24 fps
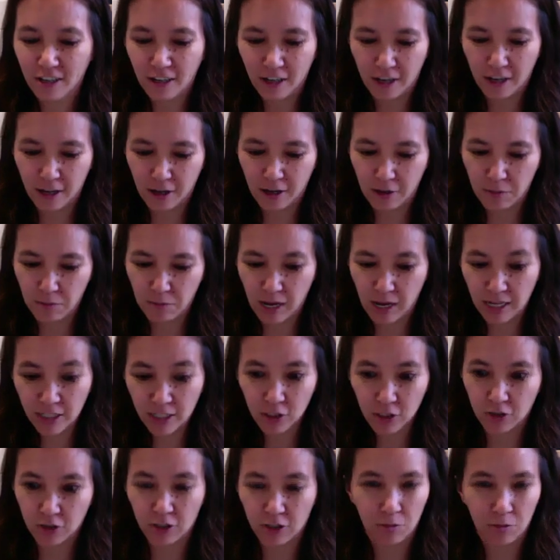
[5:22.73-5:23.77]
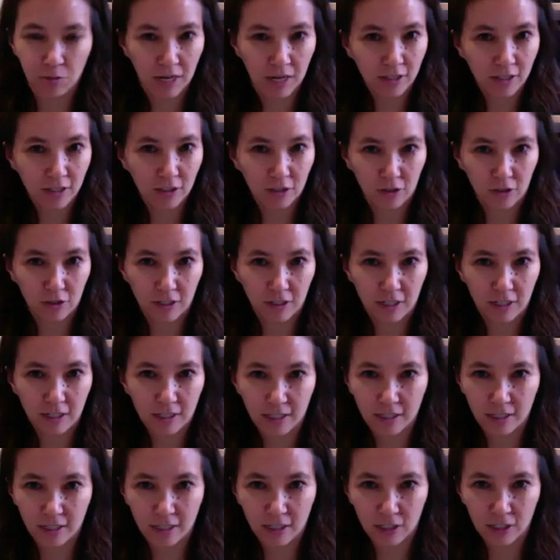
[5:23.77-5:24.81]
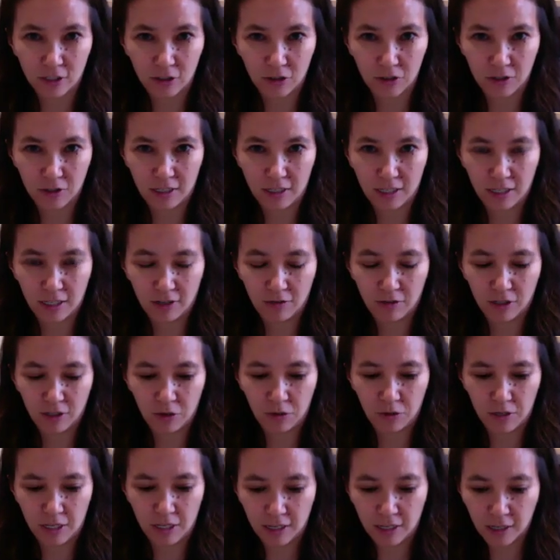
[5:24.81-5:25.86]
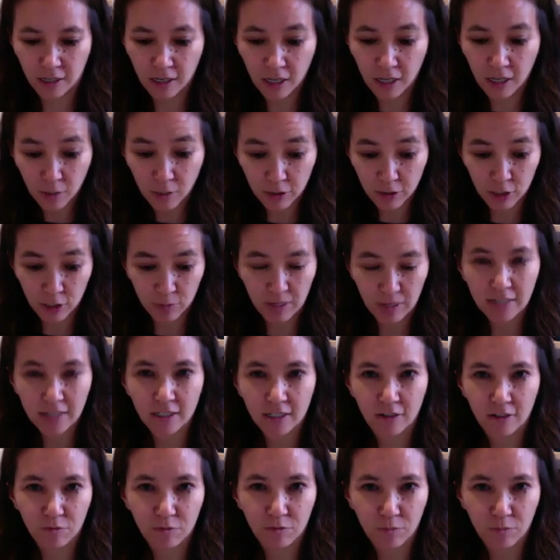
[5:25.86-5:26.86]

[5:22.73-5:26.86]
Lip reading: My stories are my stories, and they certainly give a unique perspective,